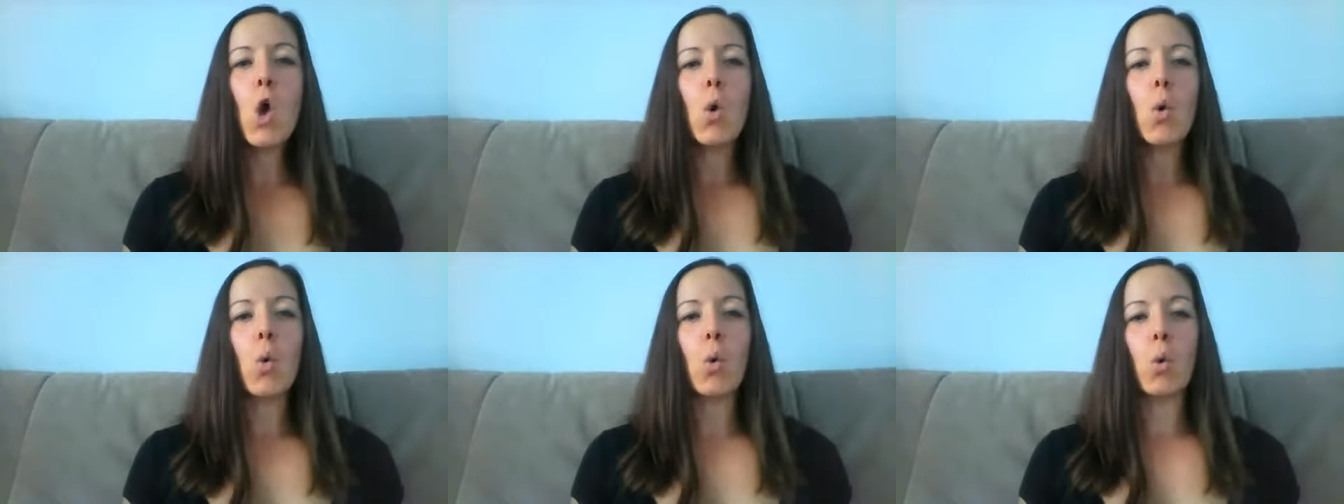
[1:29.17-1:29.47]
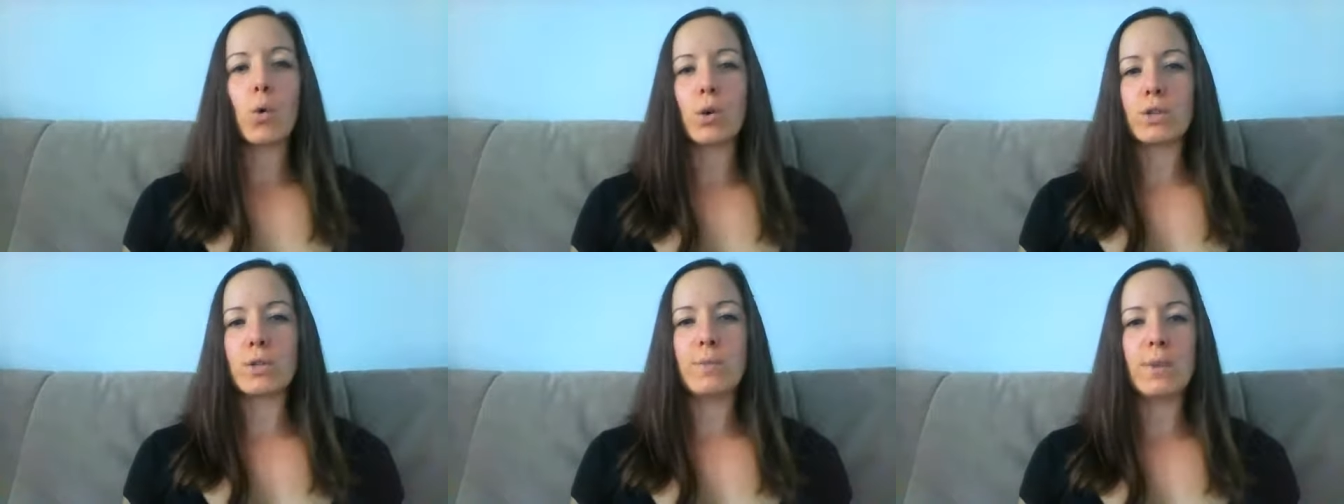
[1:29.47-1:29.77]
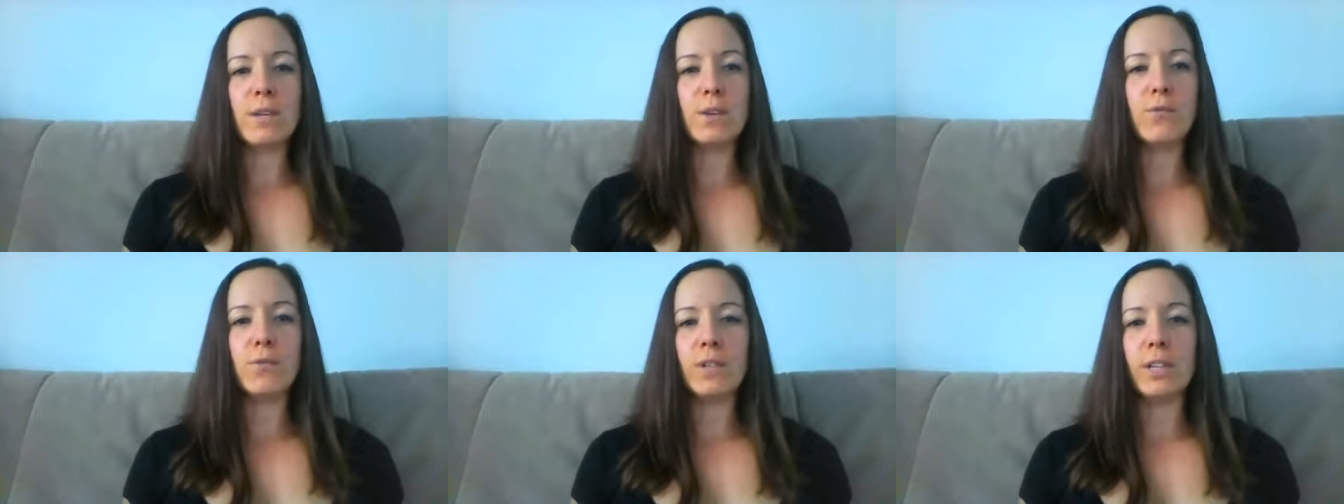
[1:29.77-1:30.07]
or to
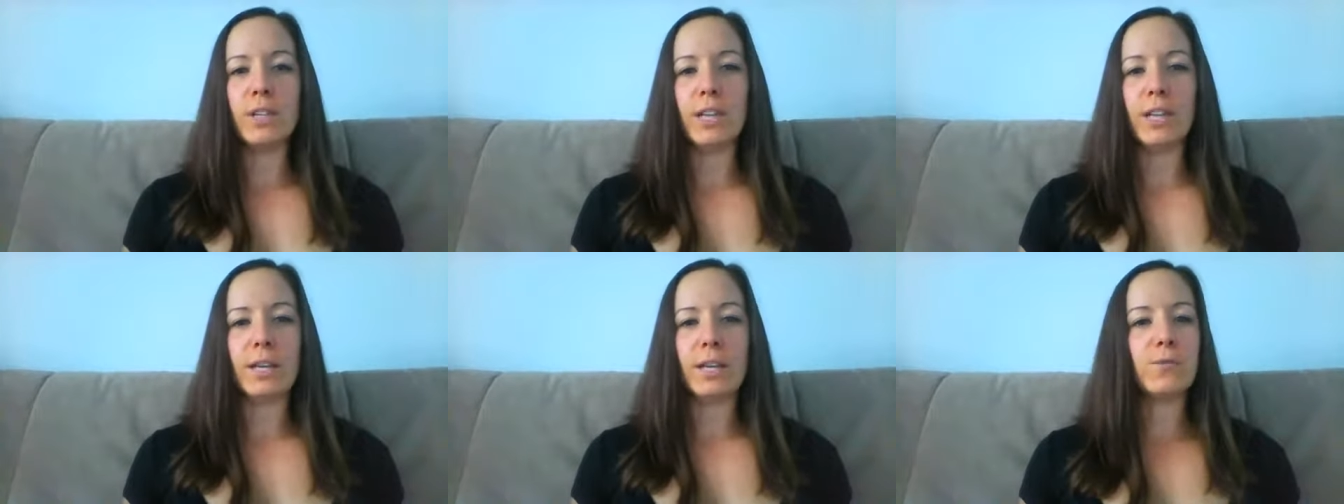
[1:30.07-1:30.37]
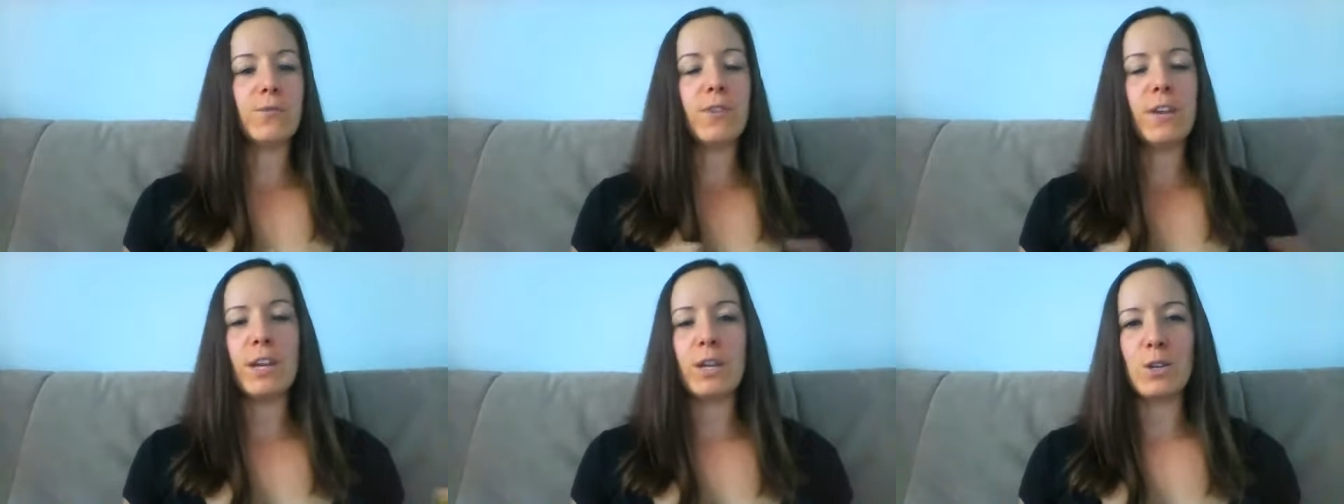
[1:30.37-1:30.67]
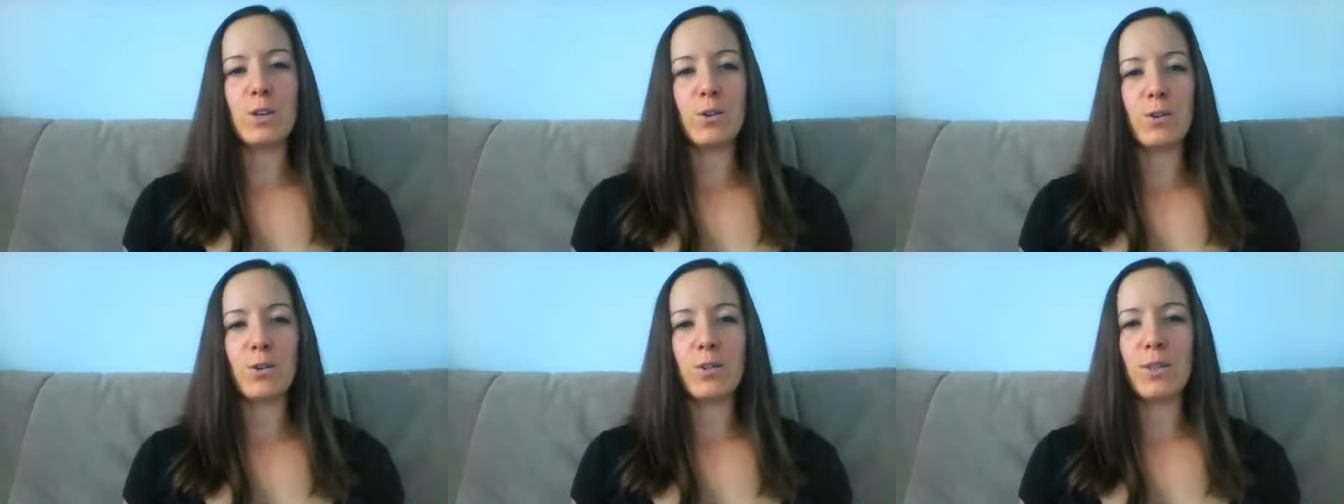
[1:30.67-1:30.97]
make you feel like a
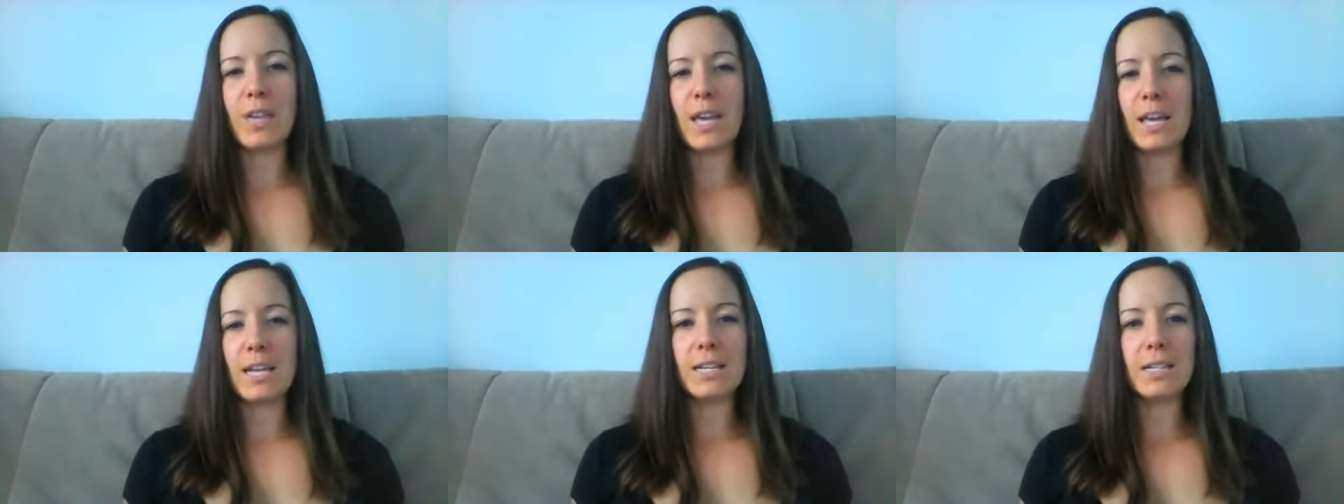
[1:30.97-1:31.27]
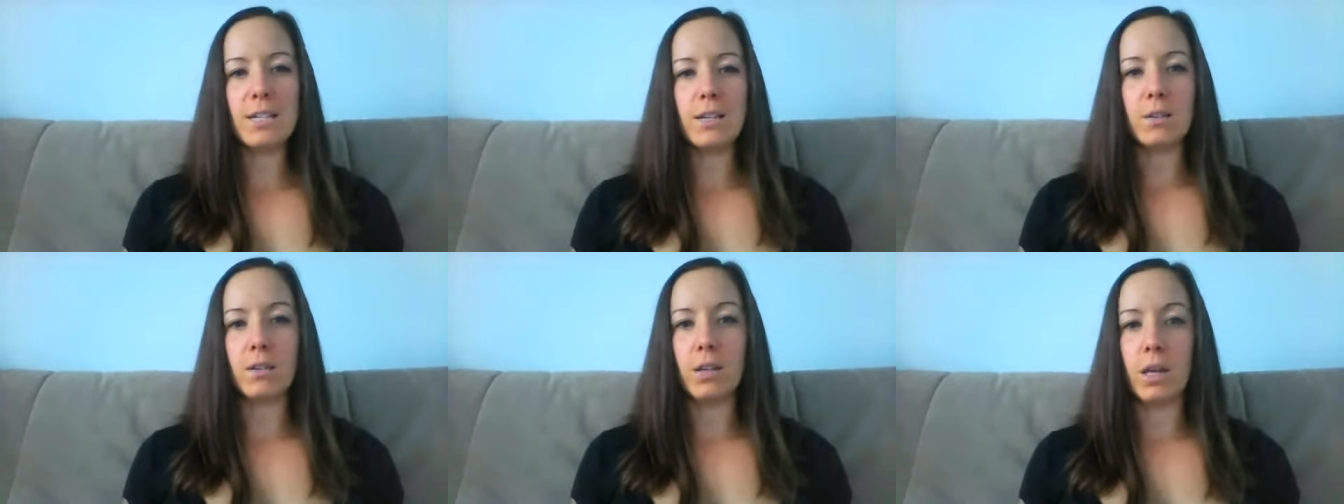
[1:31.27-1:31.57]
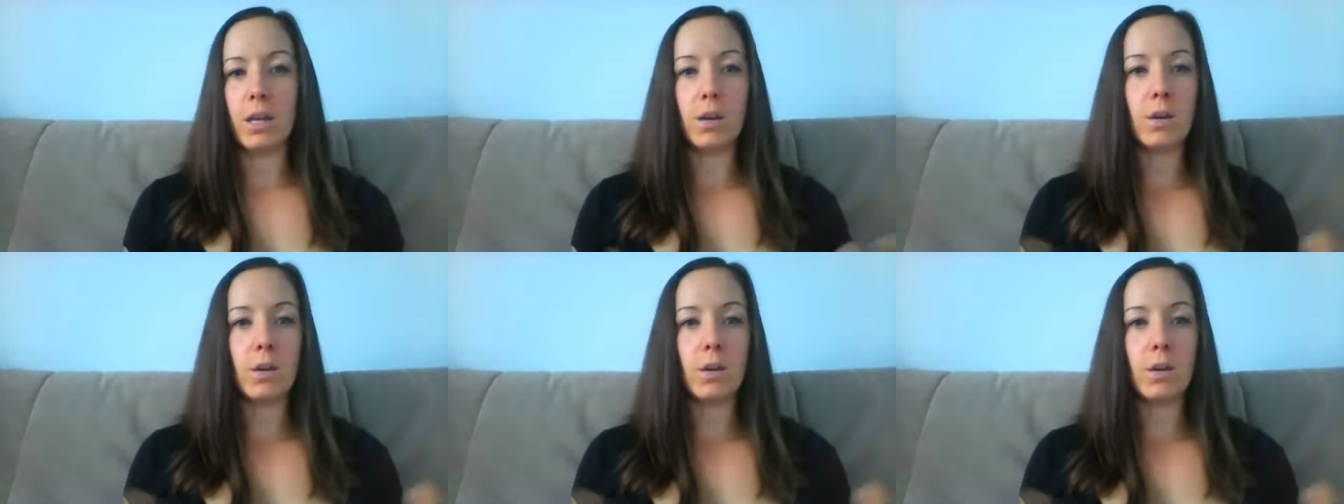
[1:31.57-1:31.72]
failure that you're like,